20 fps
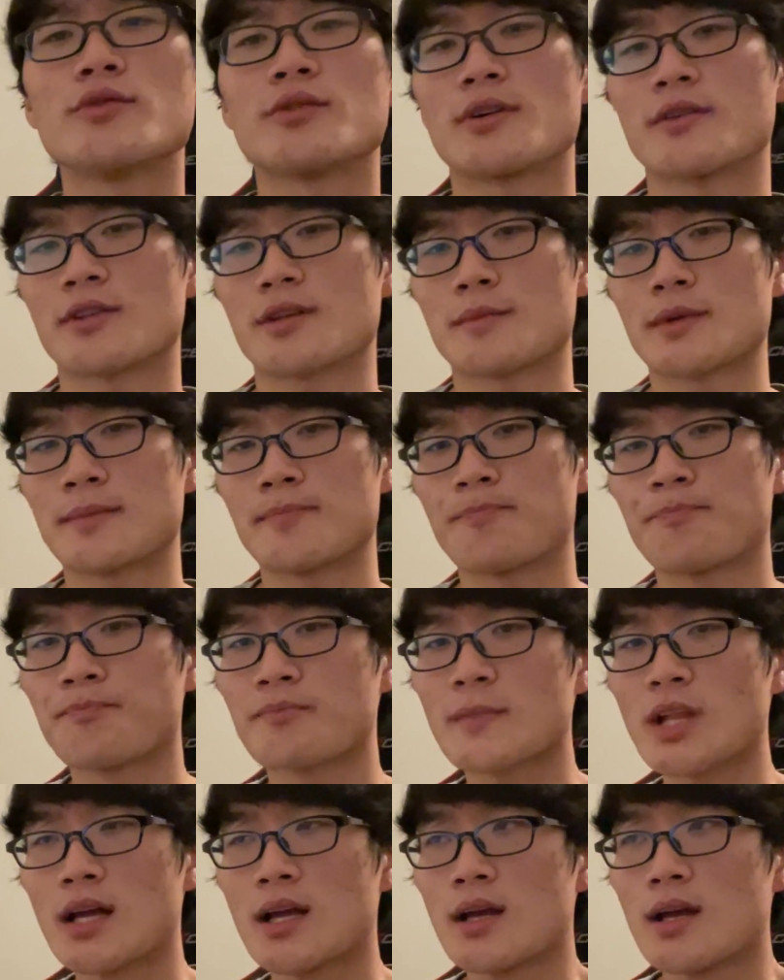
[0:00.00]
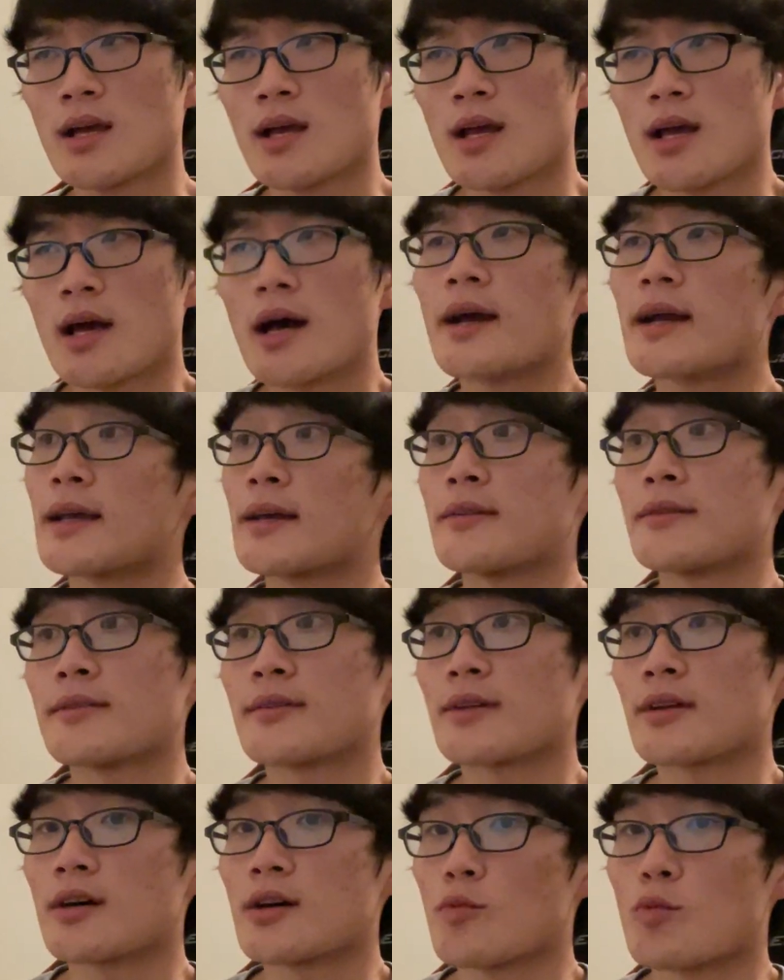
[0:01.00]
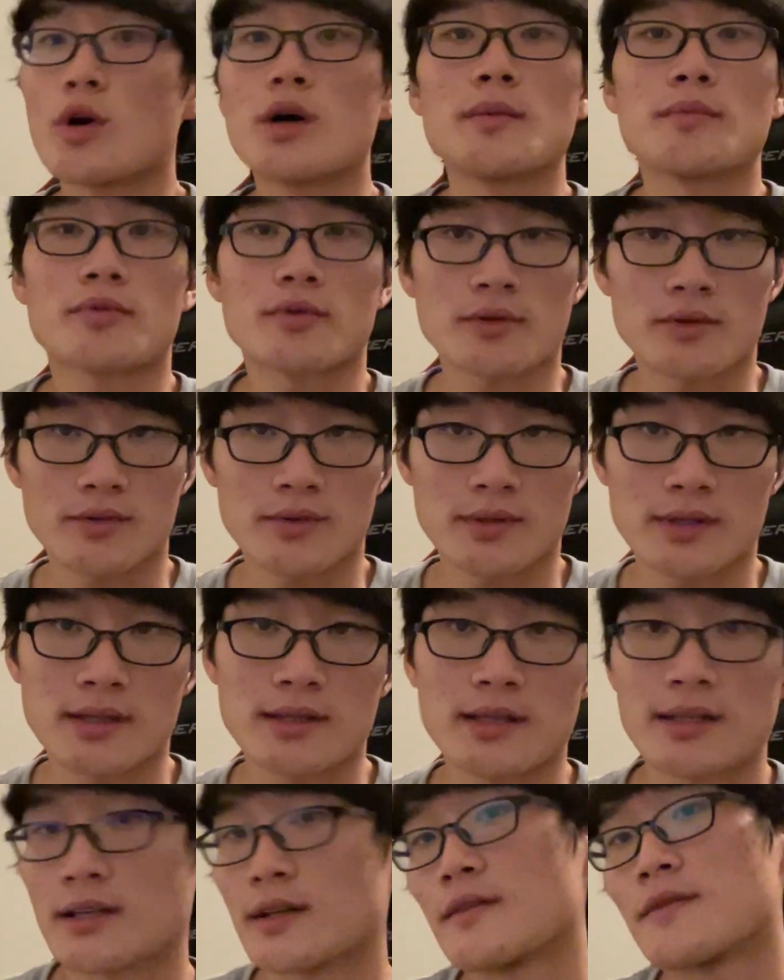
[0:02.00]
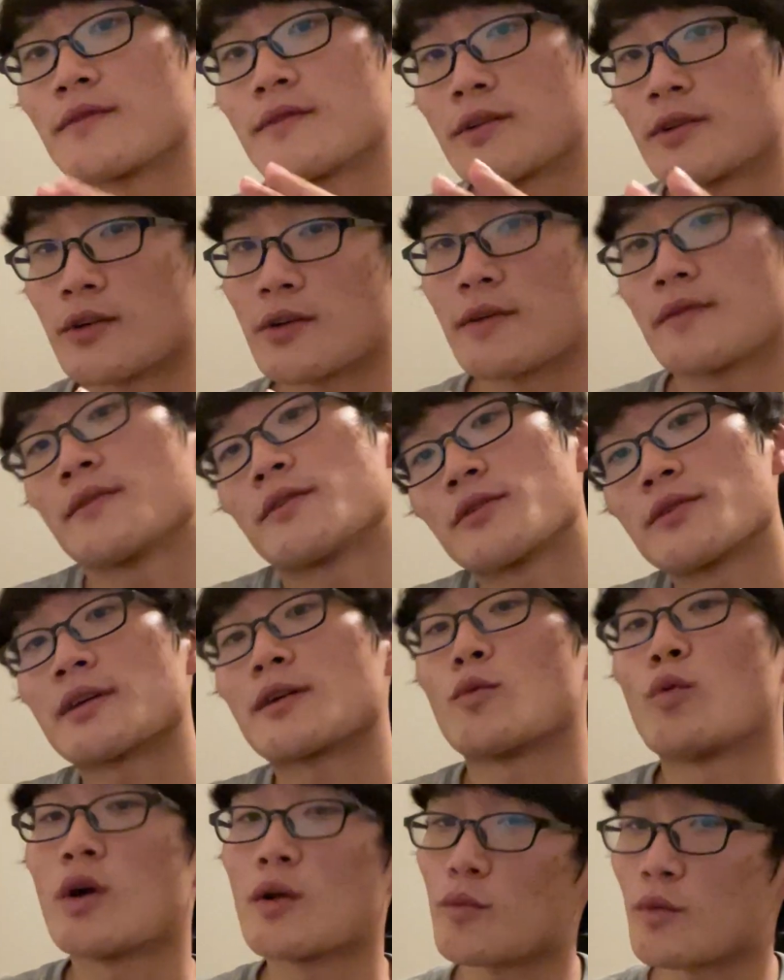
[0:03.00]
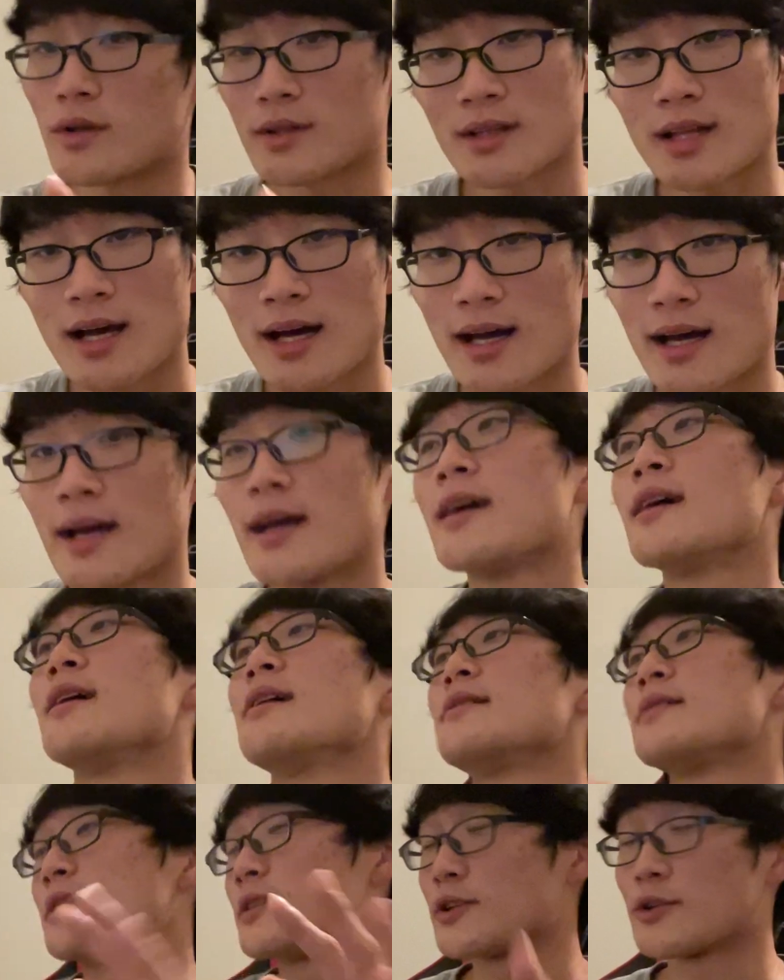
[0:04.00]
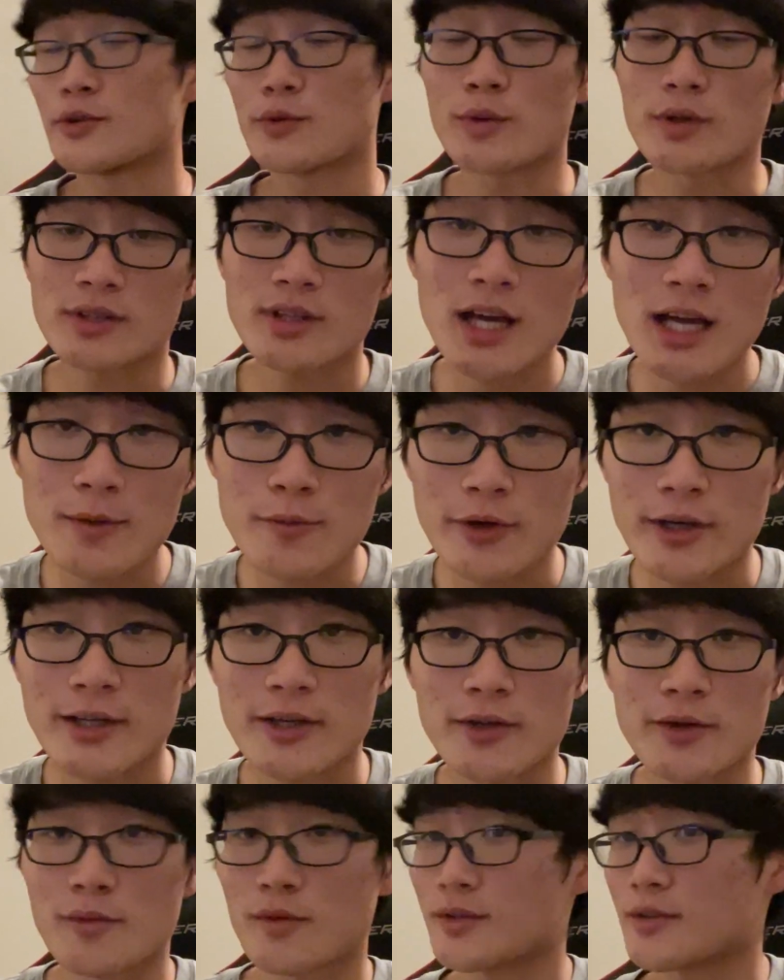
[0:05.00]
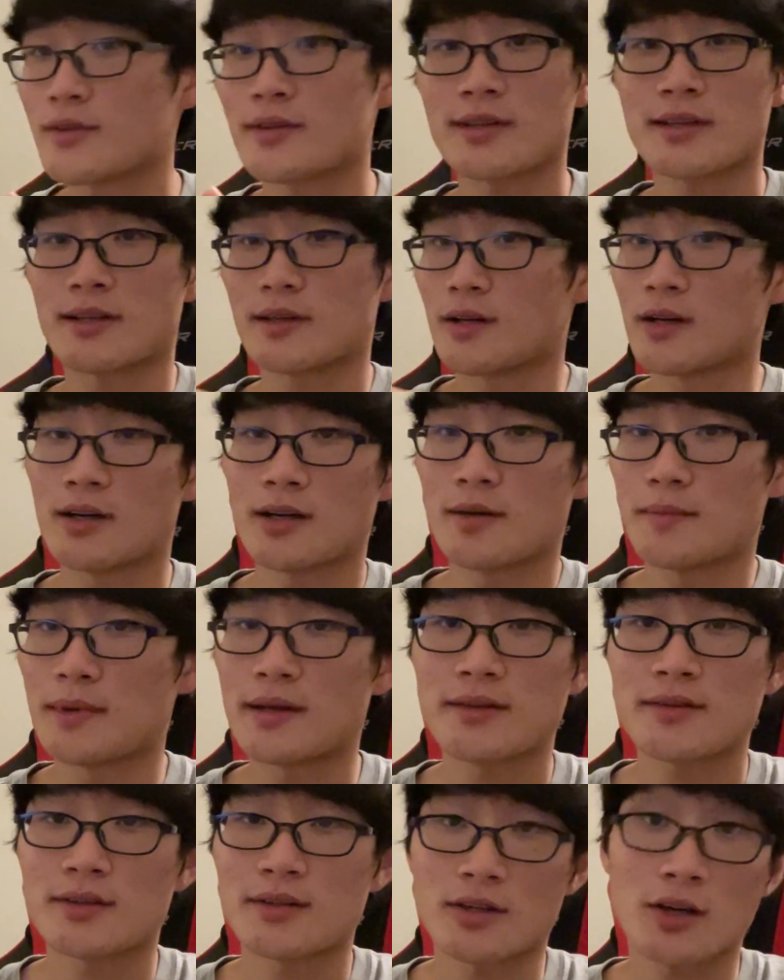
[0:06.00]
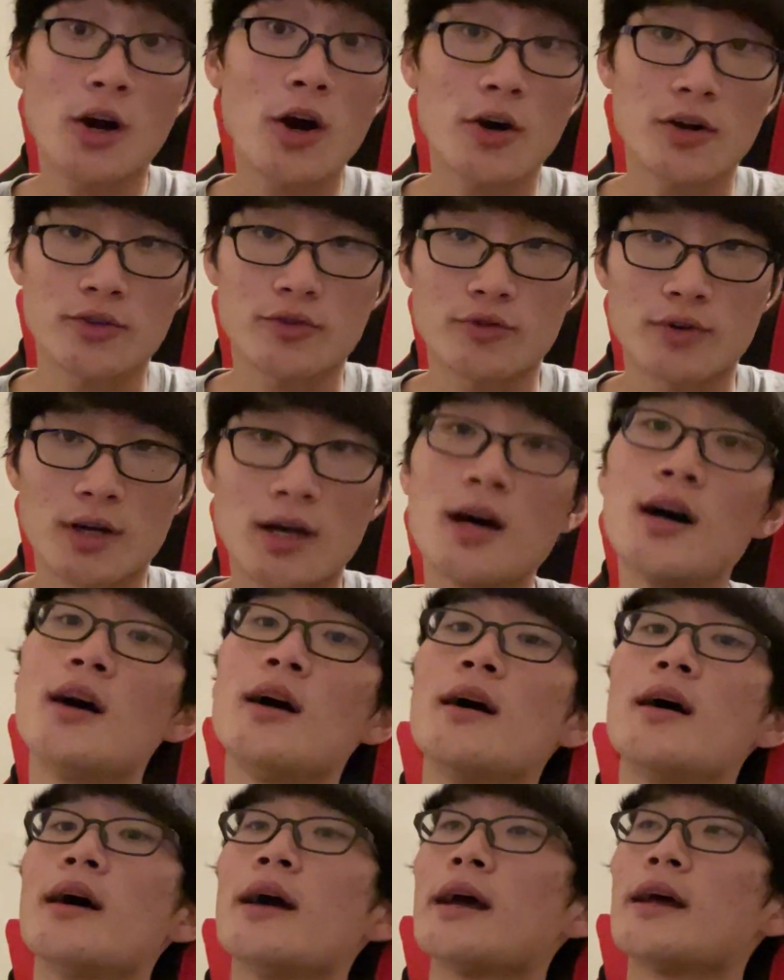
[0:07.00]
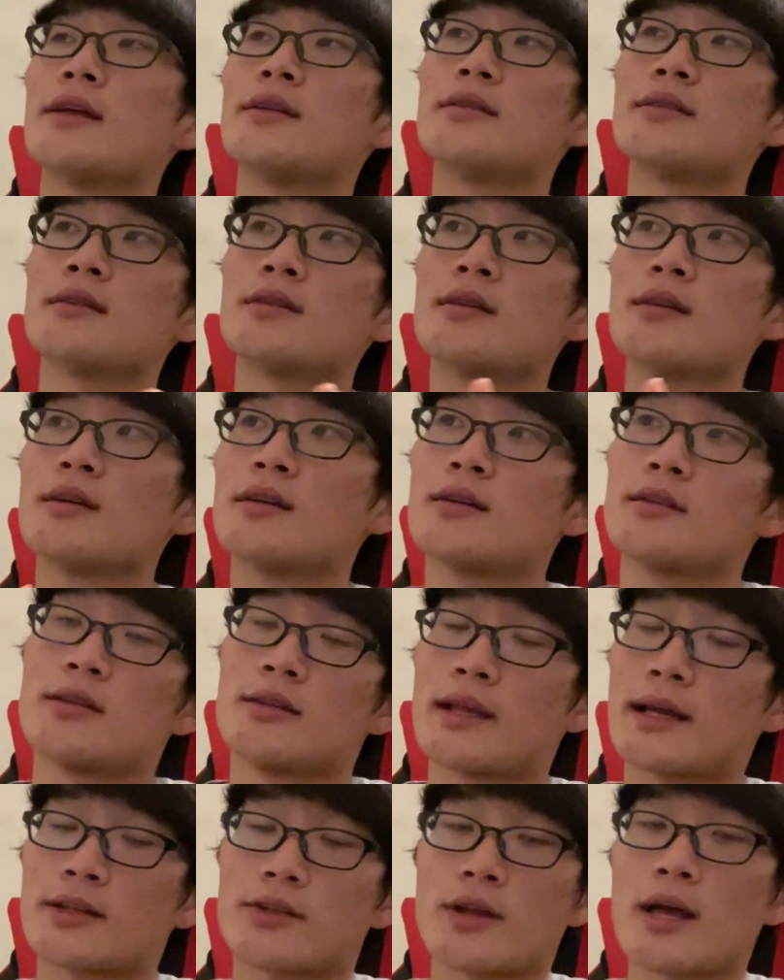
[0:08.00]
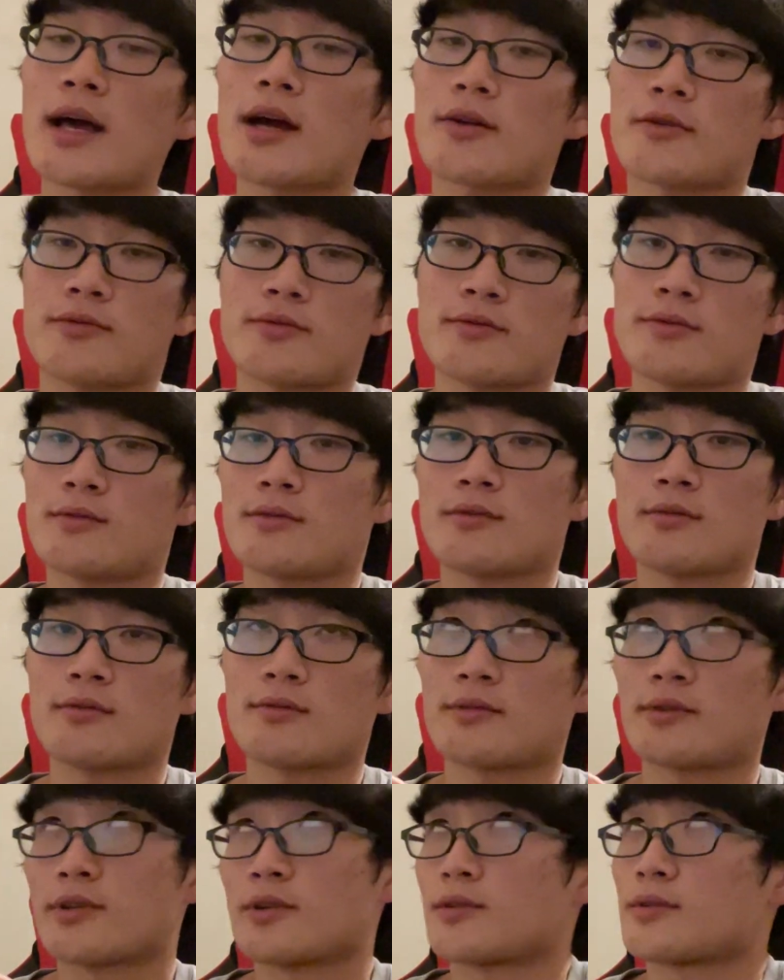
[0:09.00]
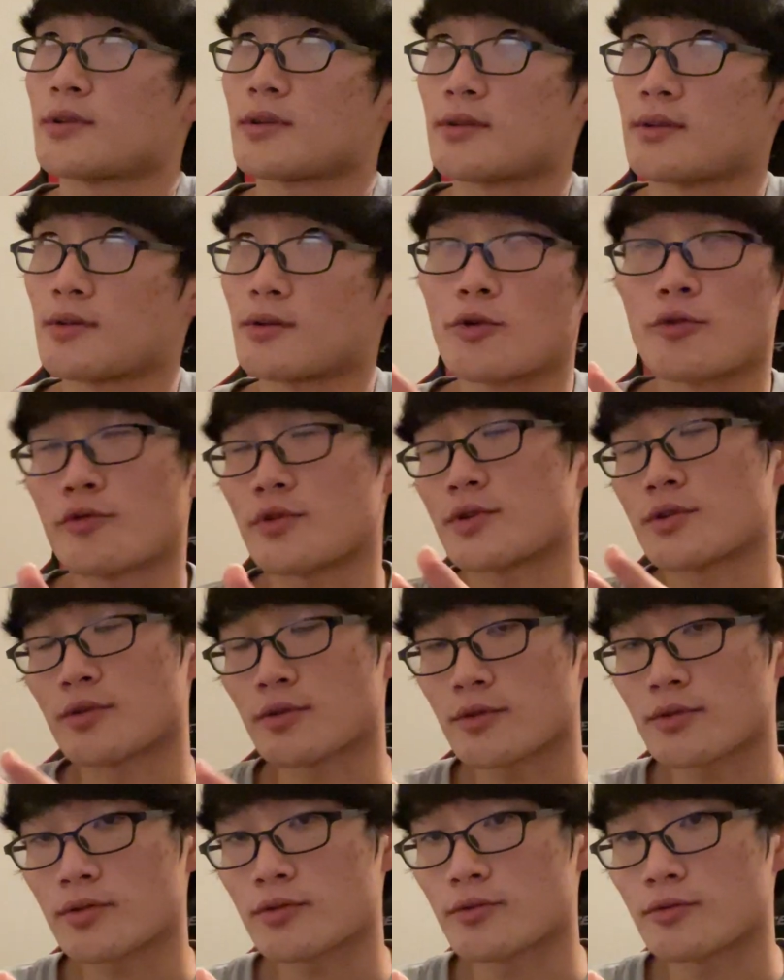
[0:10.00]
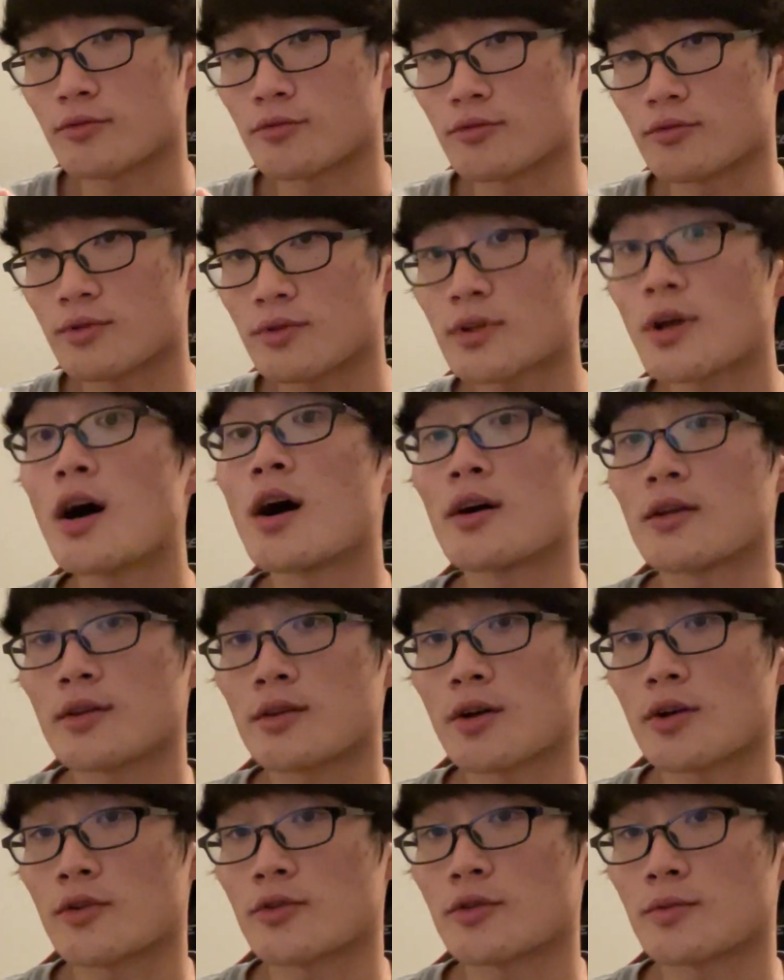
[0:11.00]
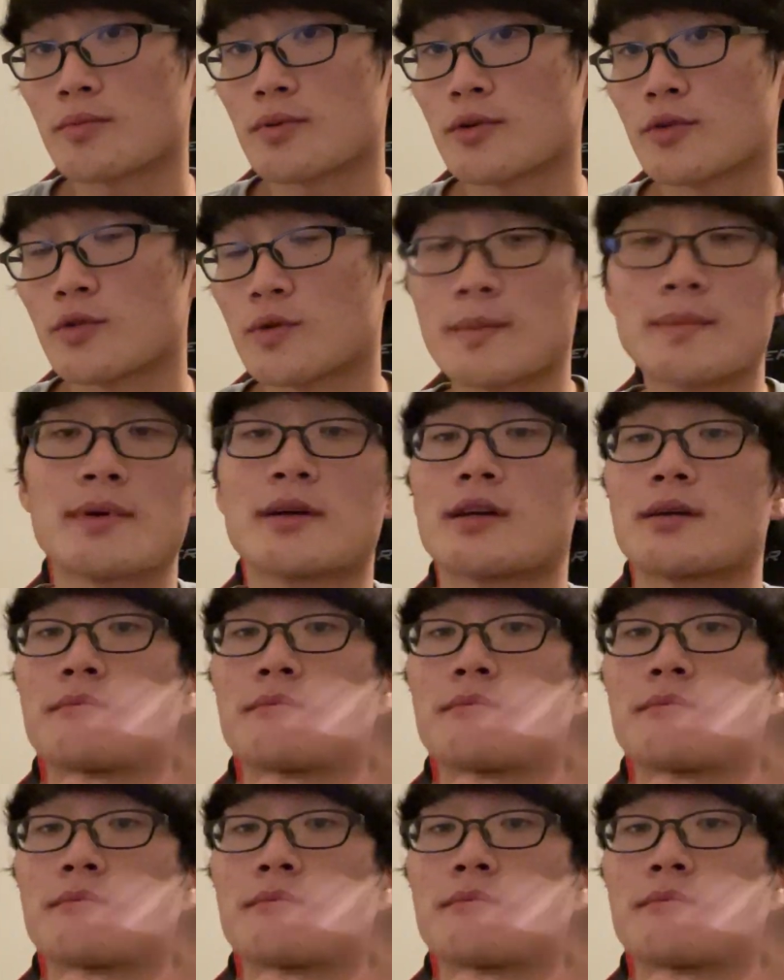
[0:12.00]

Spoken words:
songs, I mean, against one person, and then if if there's like 1-1 tie, then you do a tiebreaker, which is like based on a card draw, and like the actual the original 2 songs are supposed to be